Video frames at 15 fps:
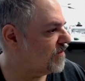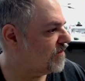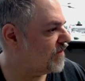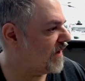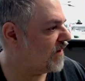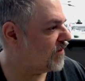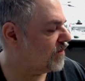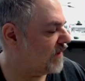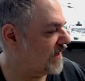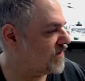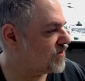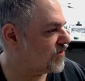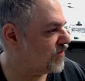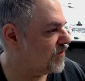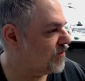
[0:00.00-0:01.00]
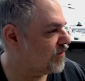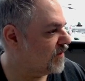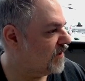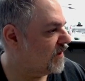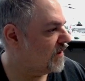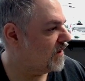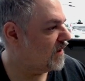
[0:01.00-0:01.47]
Counterblast group,
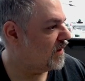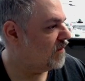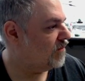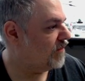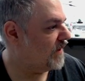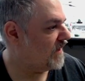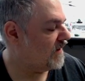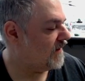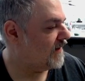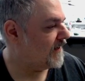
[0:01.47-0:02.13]
but